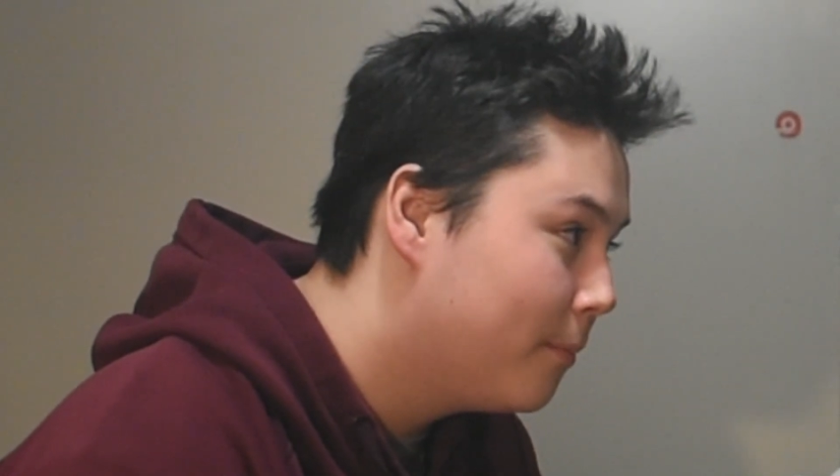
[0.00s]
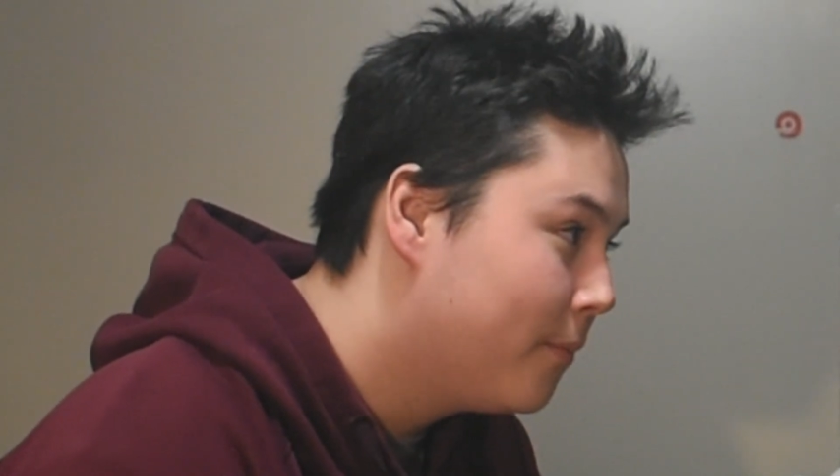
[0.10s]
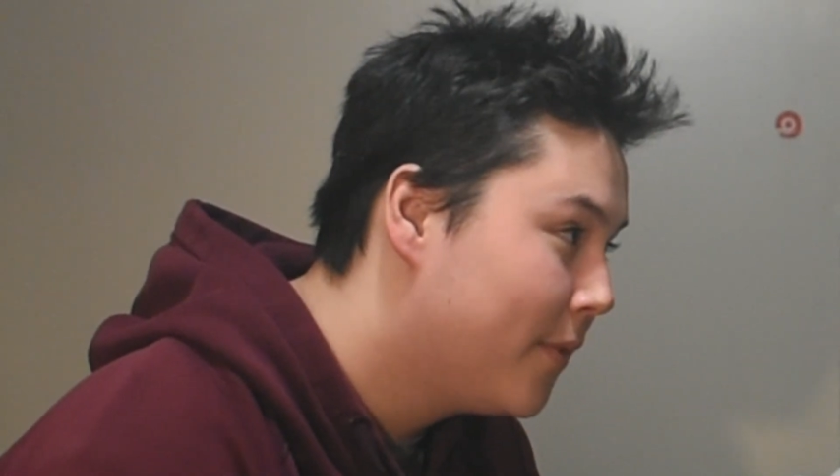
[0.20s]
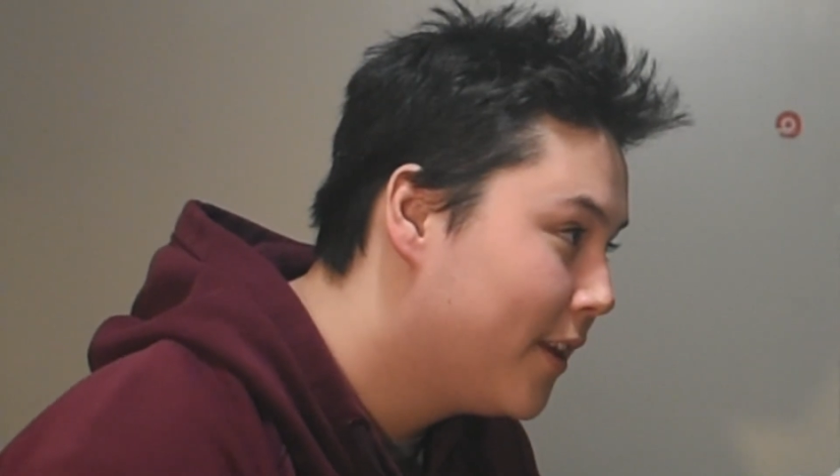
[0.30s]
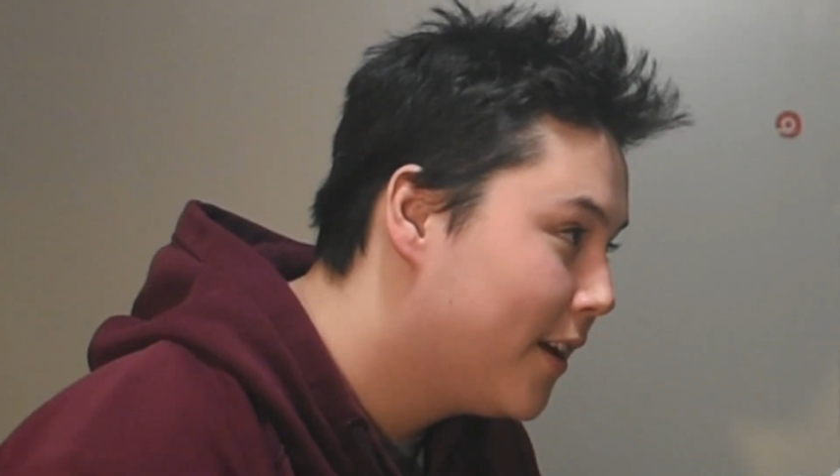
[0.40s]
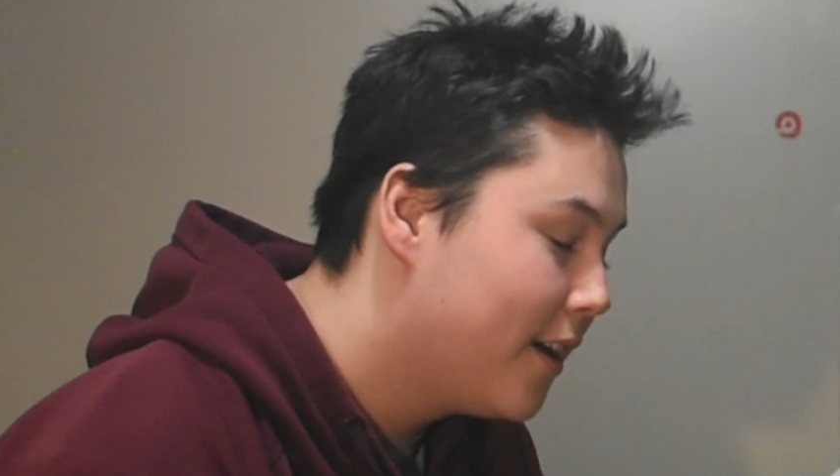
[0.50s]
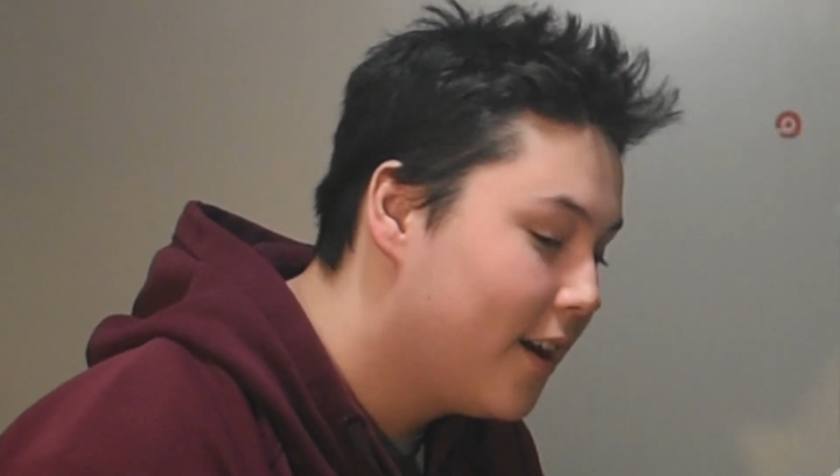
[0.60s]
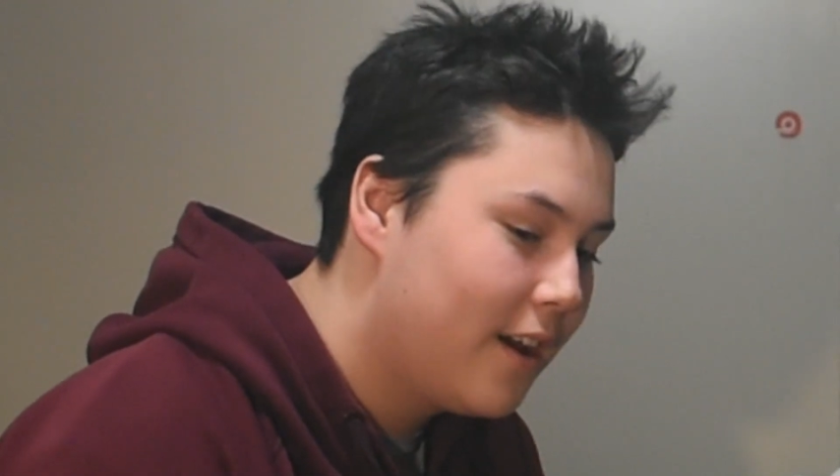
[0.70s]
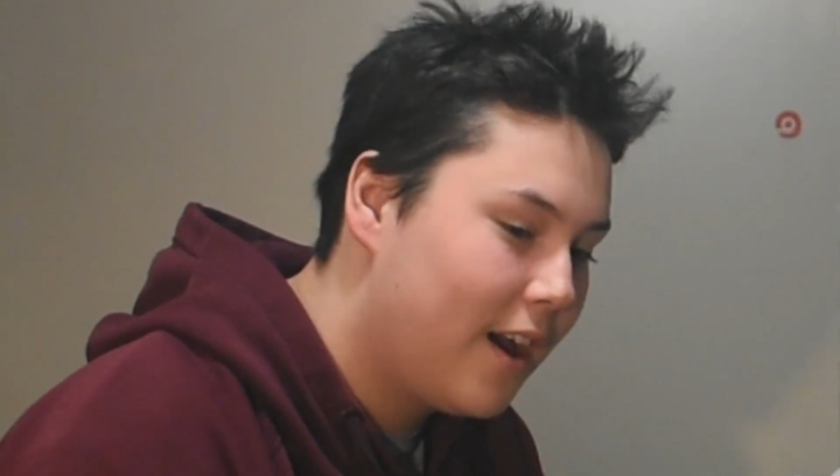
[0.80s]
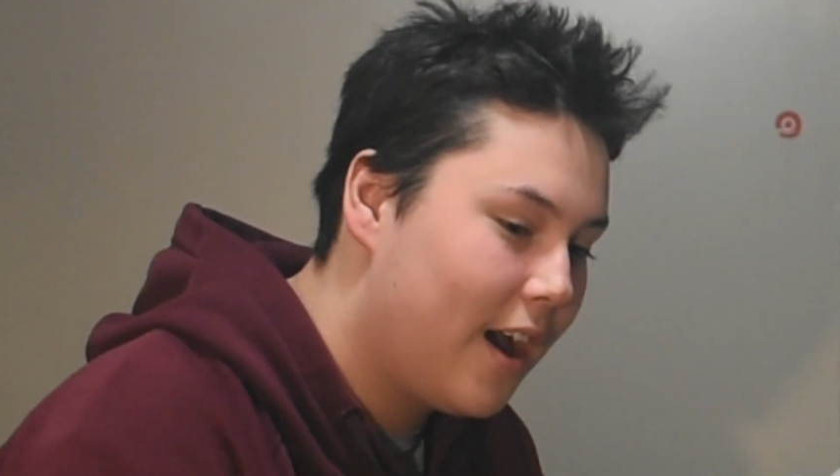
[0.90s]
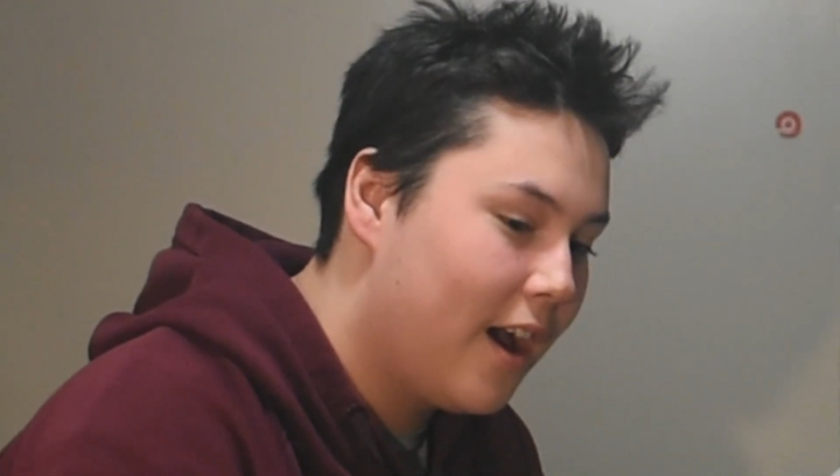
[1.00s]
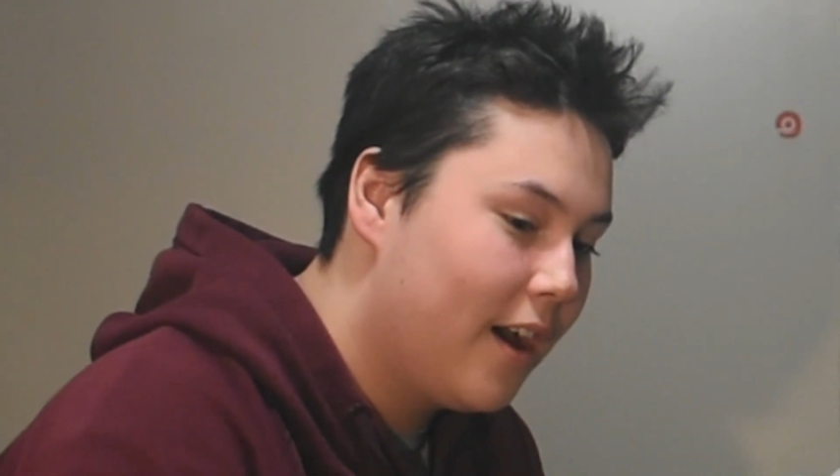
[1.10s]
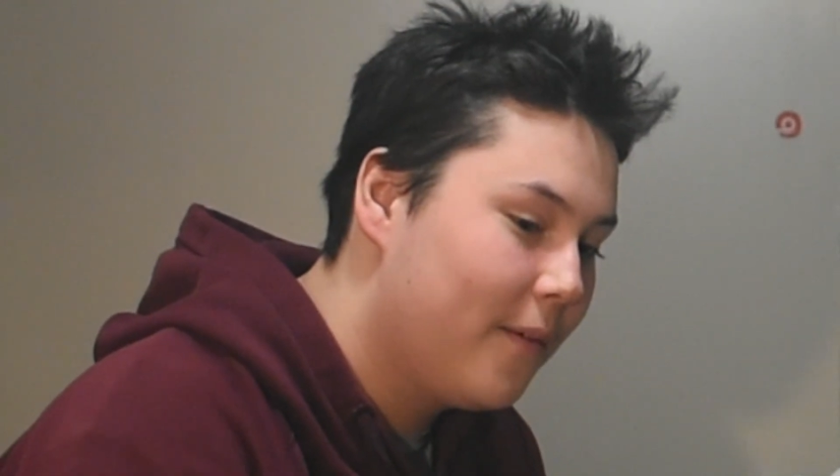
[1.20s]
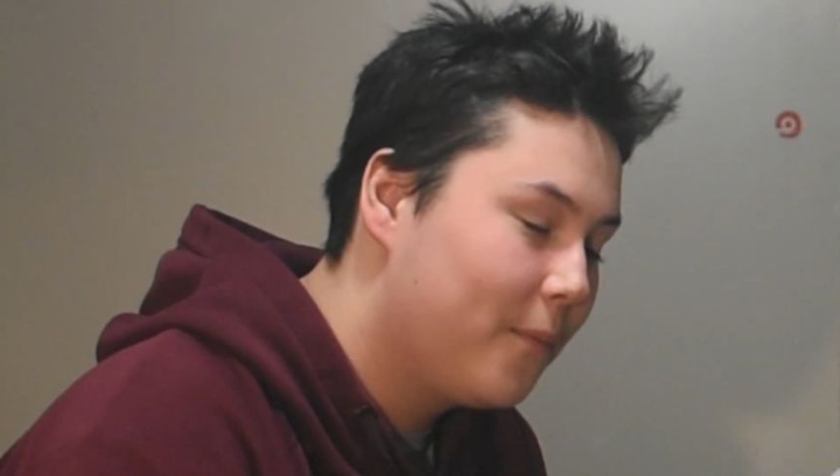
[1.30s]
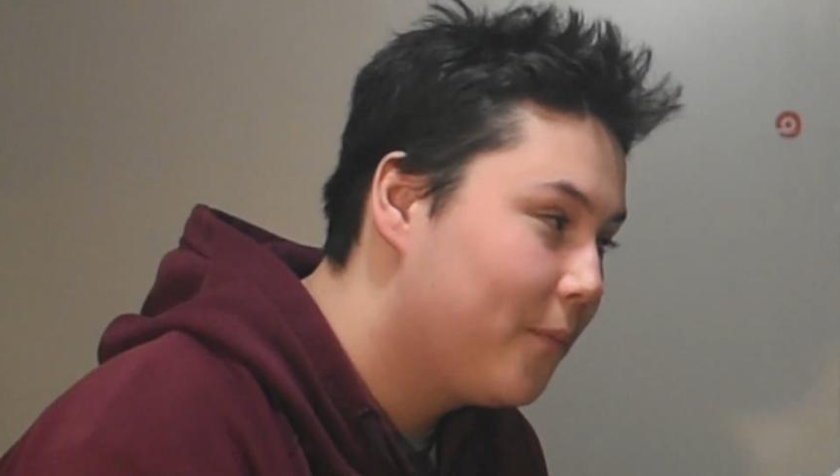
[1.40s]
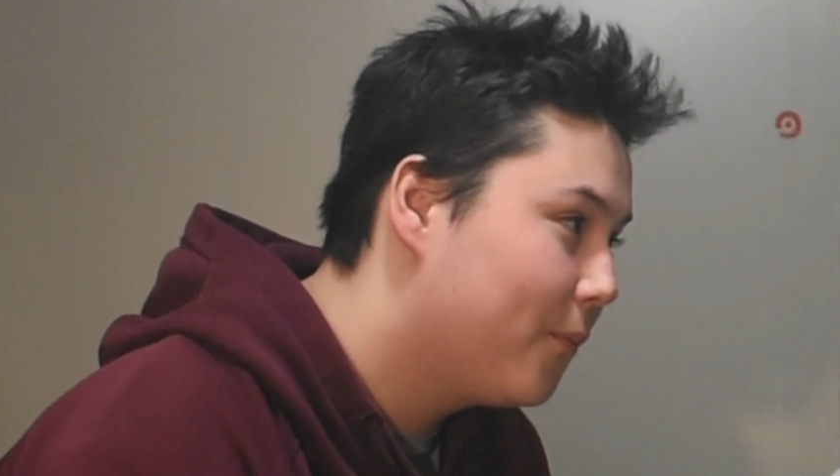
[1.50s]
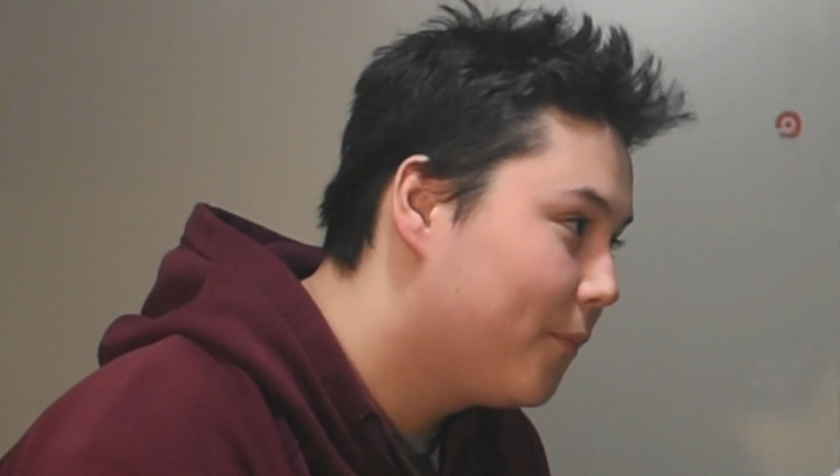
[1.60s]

time. Hear that,